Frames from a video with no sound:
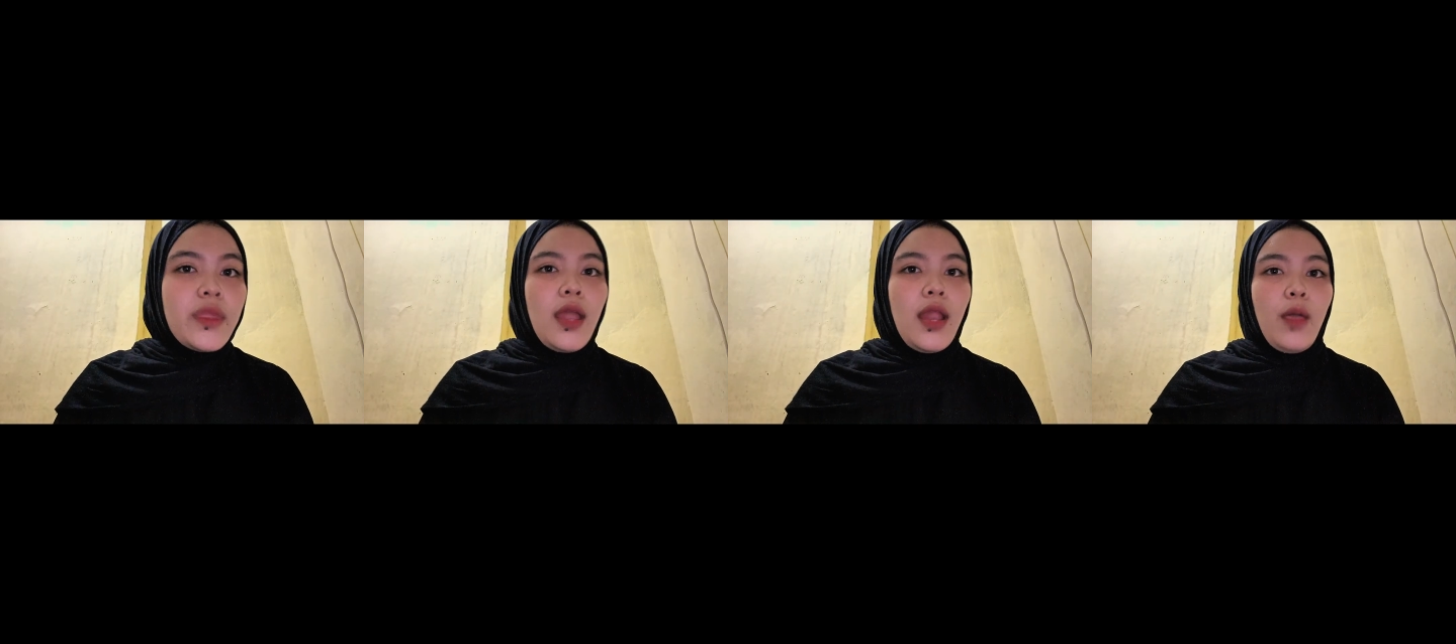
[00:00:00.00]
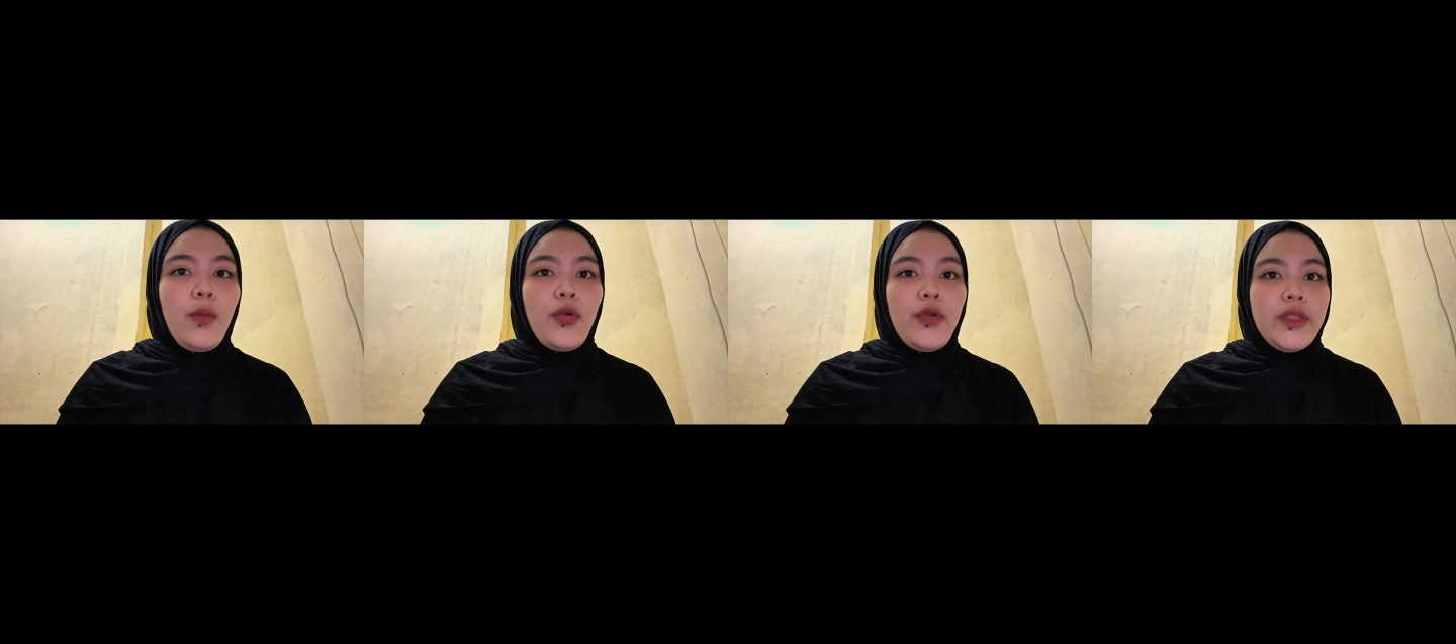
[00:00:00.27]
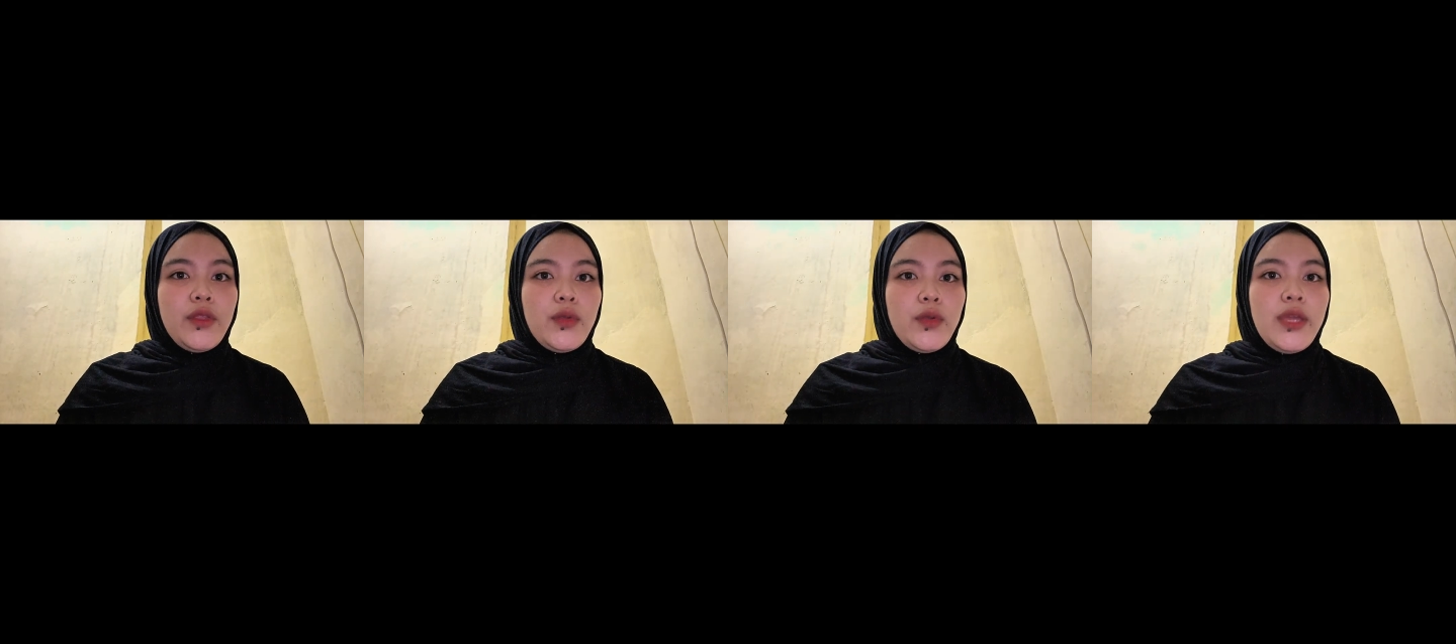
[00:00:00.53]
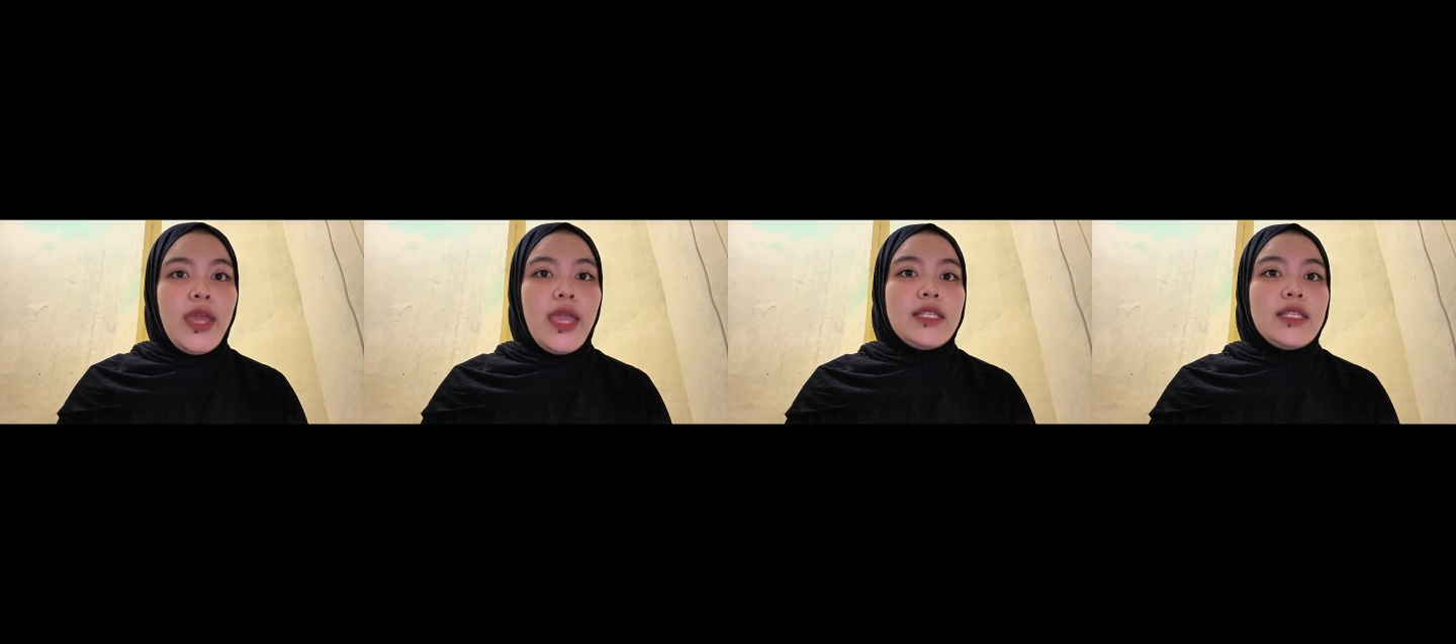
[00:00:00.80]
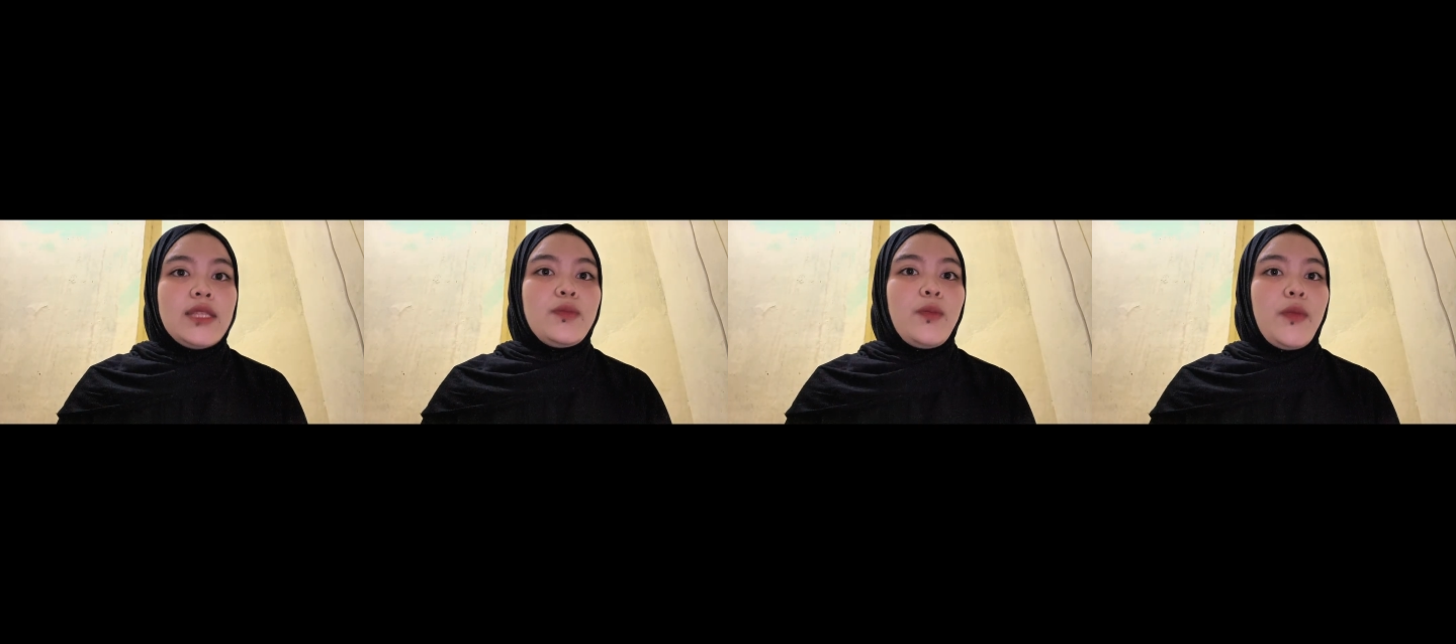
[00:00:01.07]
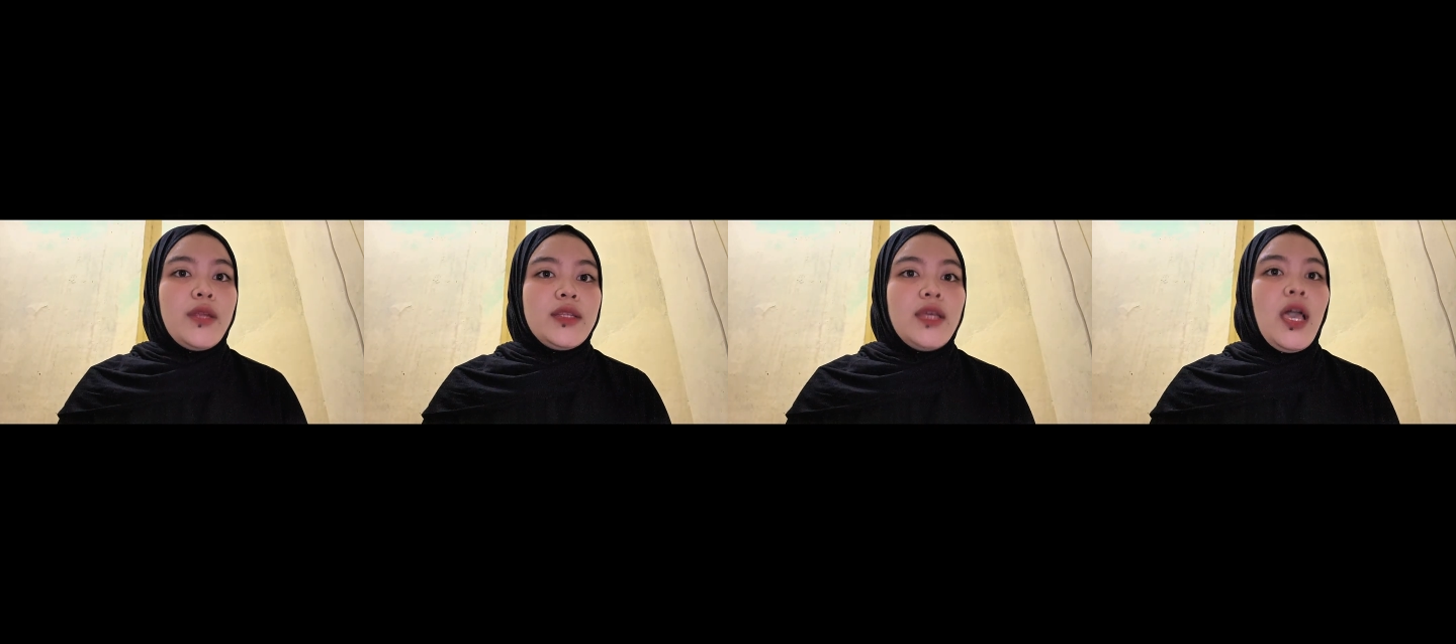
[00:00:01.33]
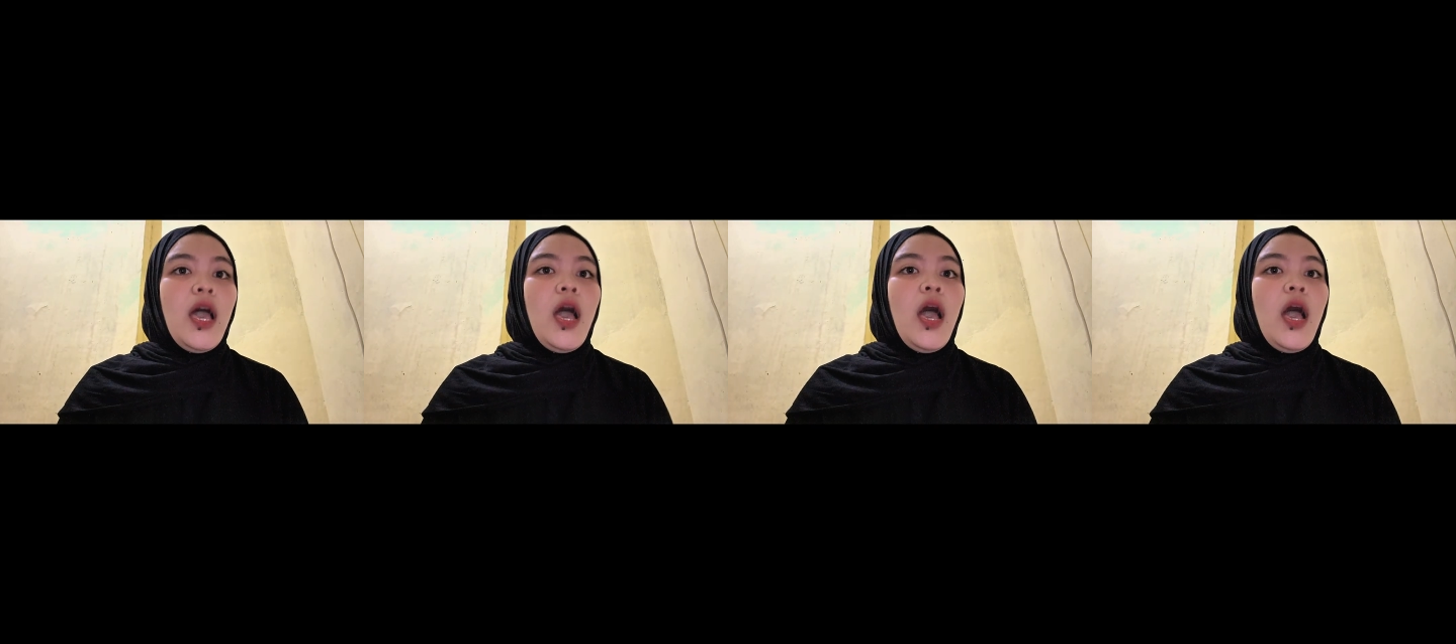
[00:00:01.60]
laboratory experts